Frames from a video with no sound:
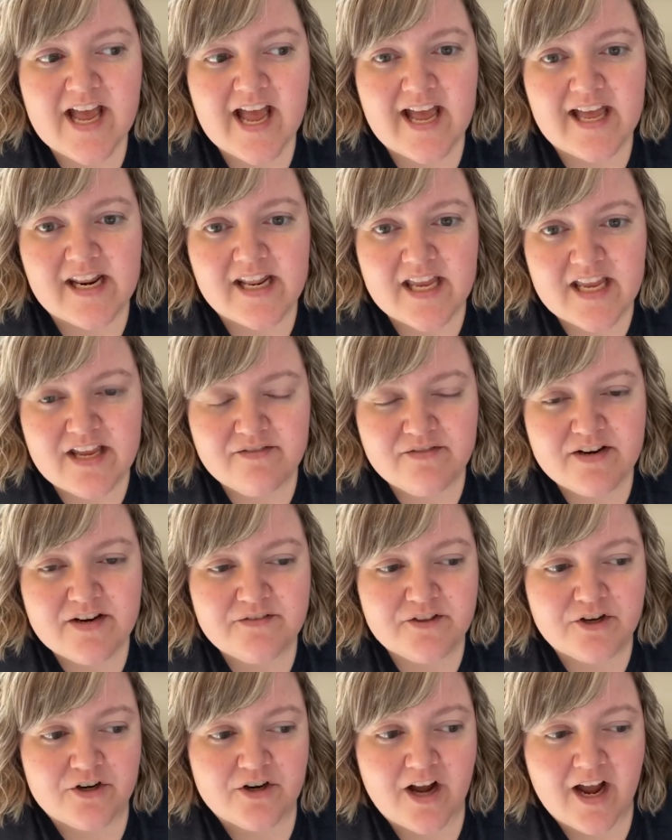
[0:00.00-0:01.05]
And even
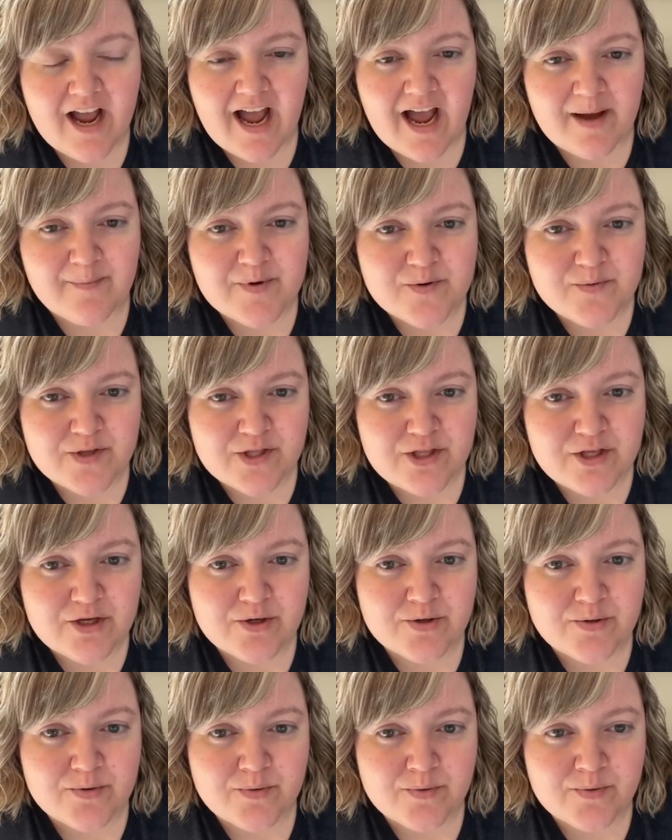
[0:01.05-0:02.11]
if they're not happy with
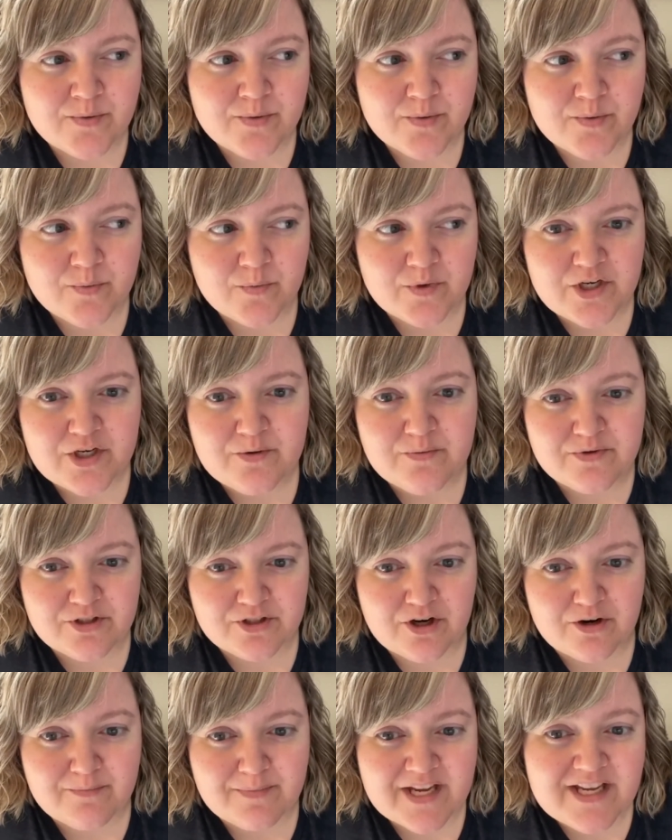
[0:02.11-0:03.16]
you when you
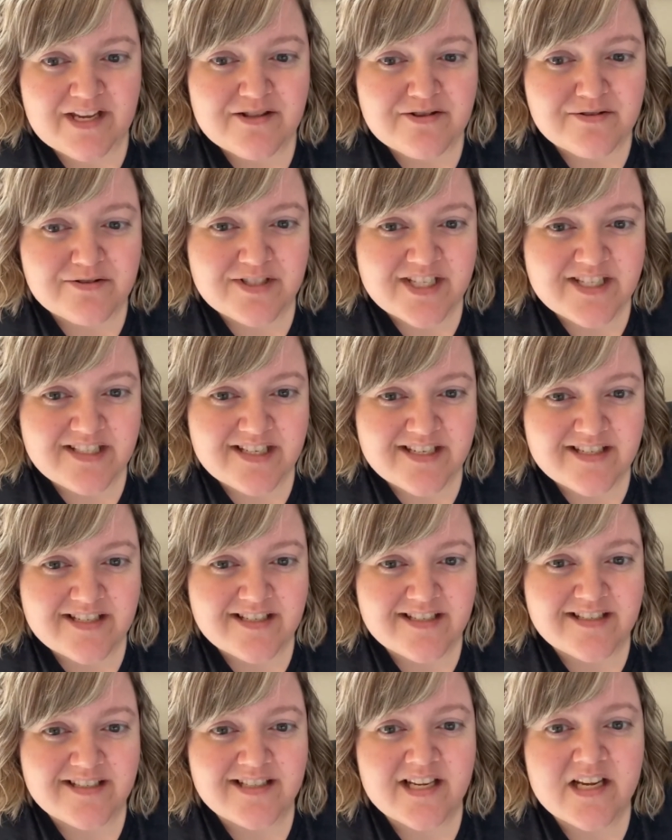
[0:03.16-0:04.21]
start making those
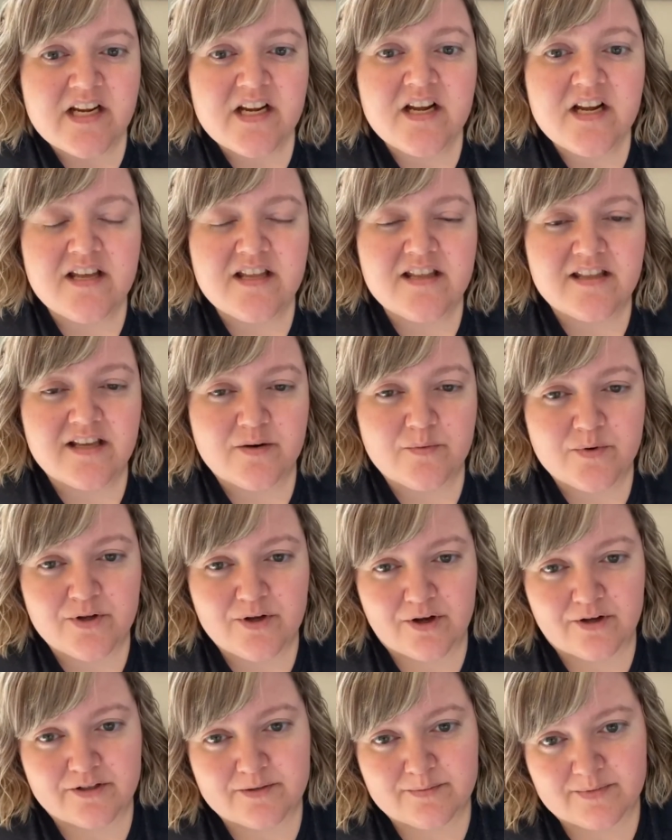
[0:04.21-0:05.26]
decisions, they will
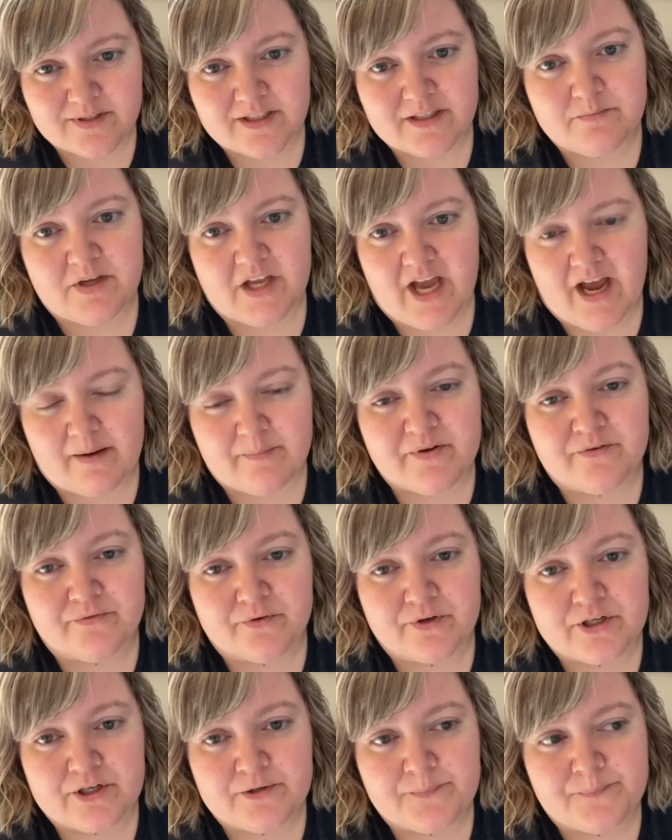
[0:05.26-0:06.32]
ultimately be happy
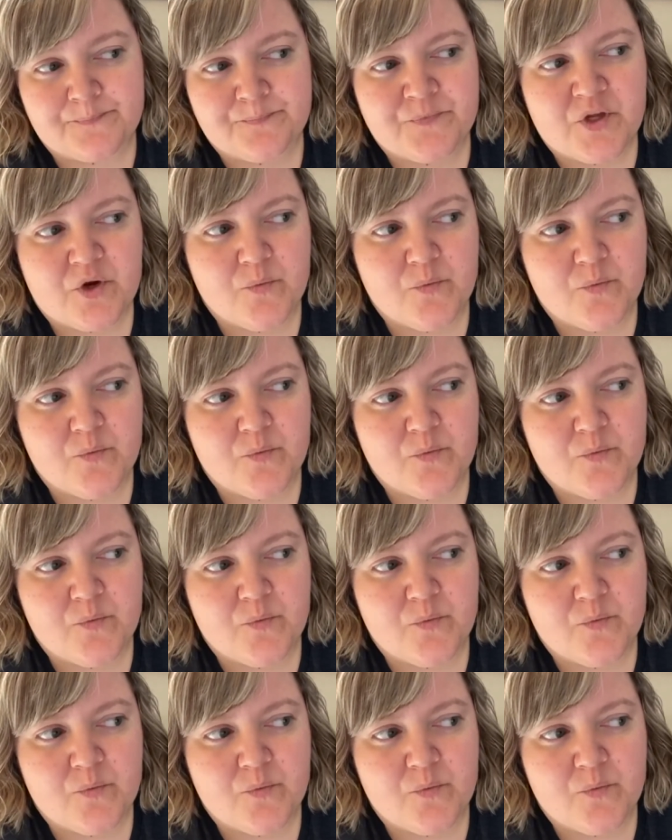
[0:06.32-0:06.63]
for you.